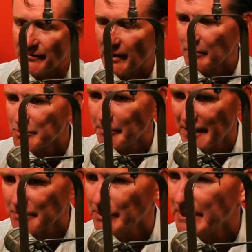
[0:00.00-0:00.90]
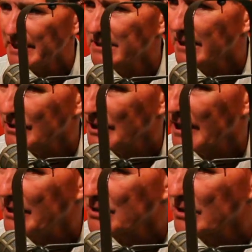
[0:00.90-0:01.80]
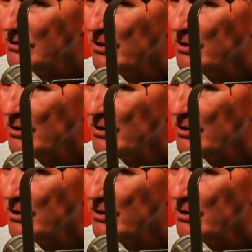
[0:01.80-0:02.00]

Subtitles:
developed some expertise in education in